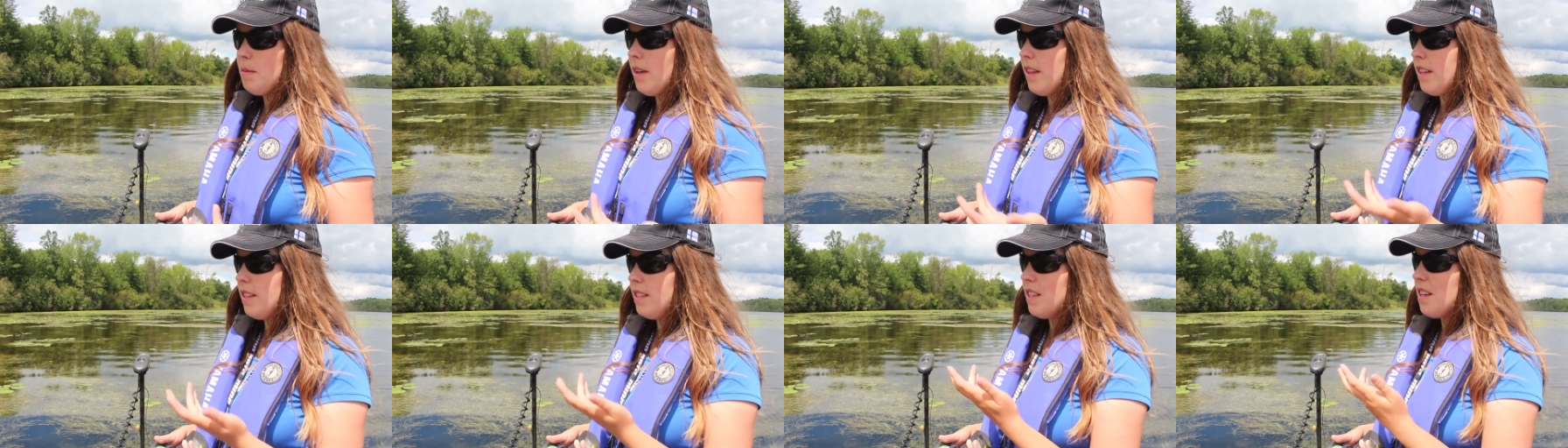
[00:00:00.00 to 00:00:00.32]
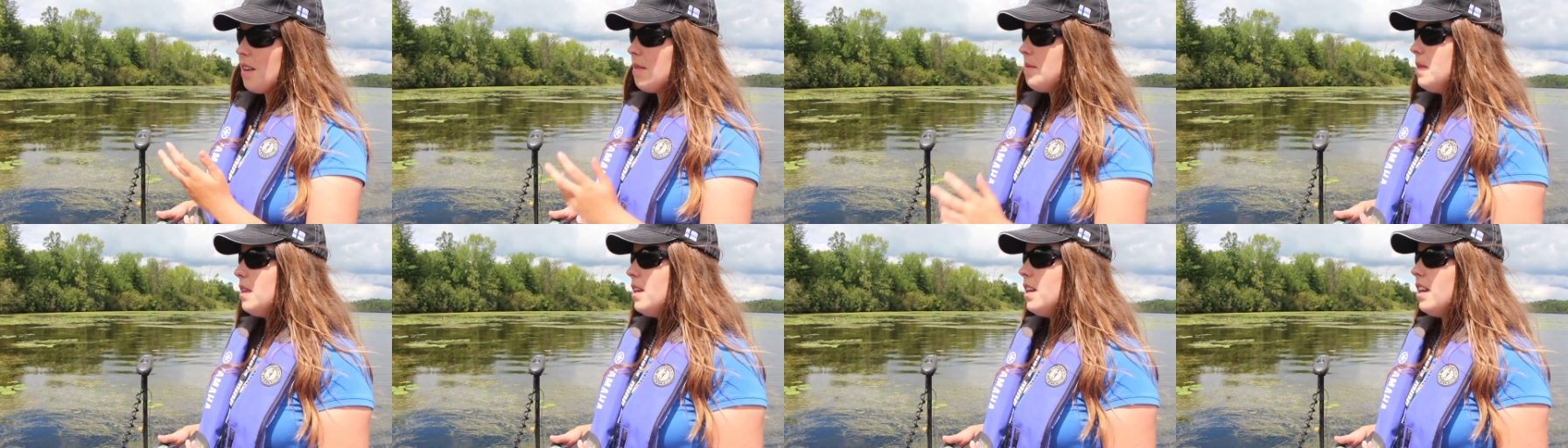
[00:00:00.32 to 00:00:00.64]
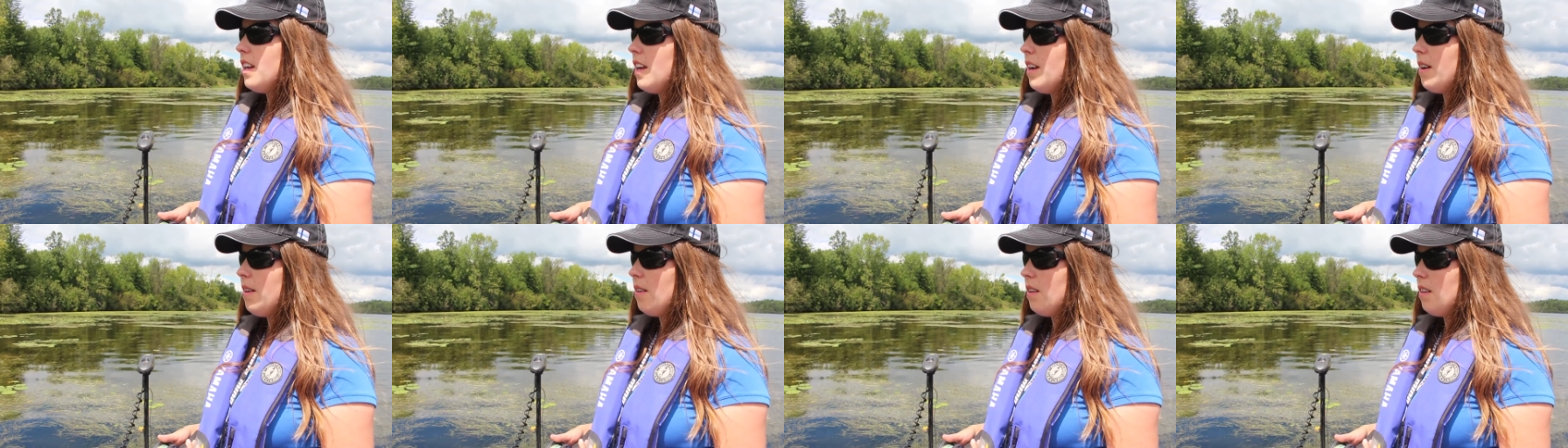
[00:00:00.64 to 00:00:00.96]
by the time you
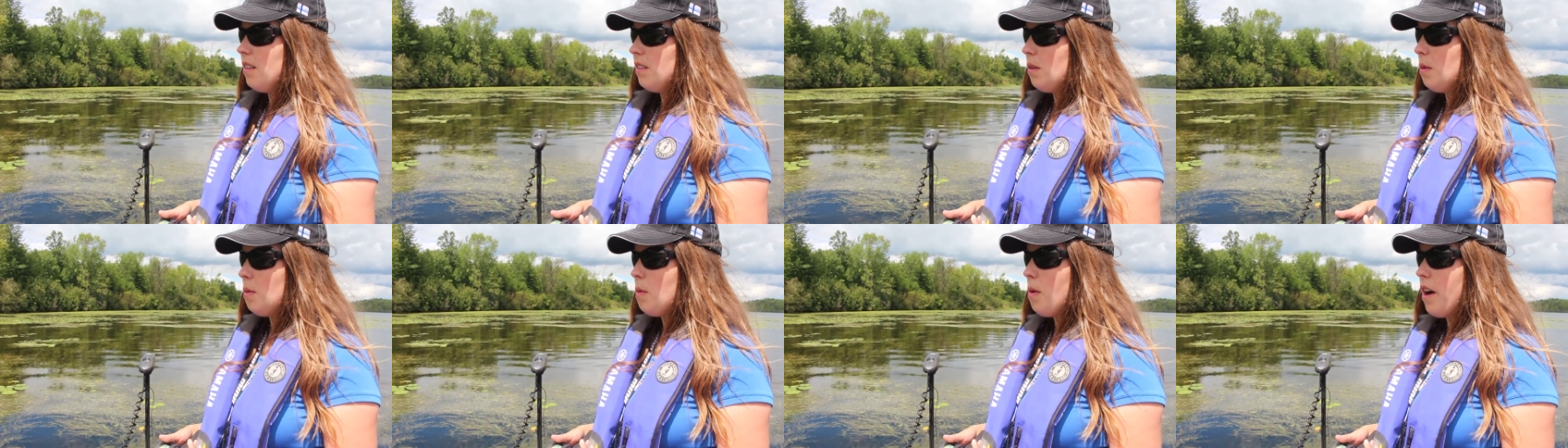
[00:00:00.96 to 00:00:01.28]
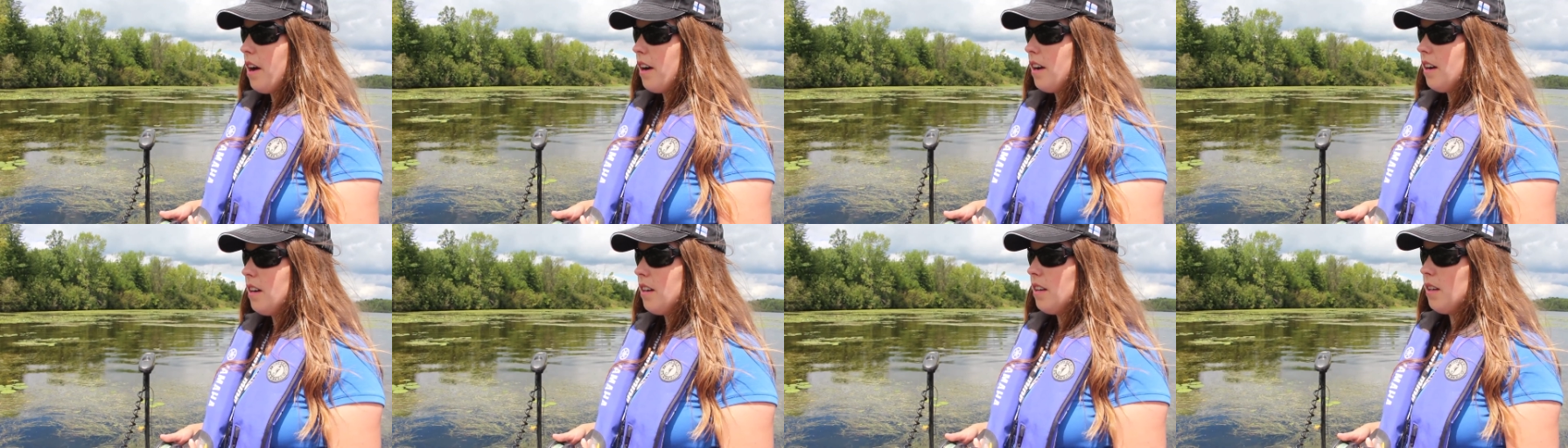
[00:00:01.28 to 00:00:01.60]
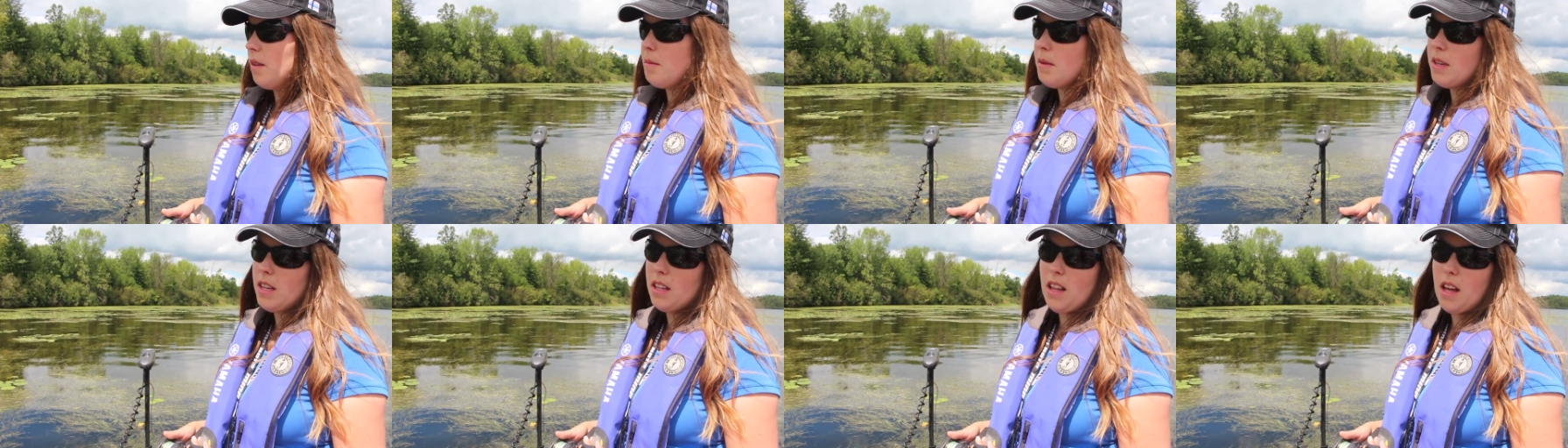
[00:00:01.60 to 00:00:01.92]
get out on the water,
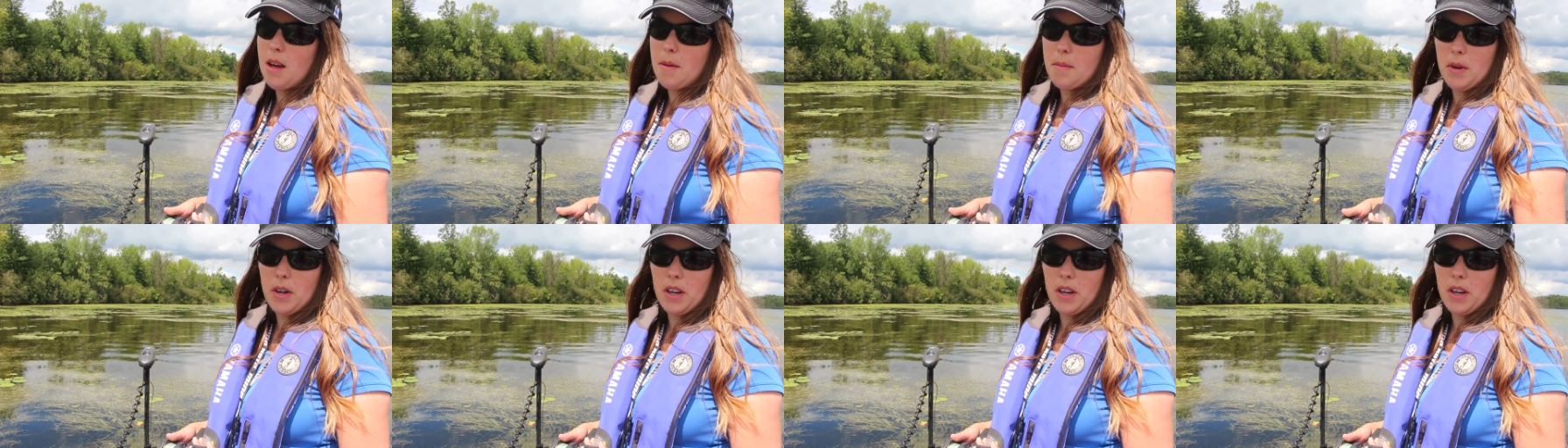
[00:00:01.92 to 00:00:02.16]
you'll be a lot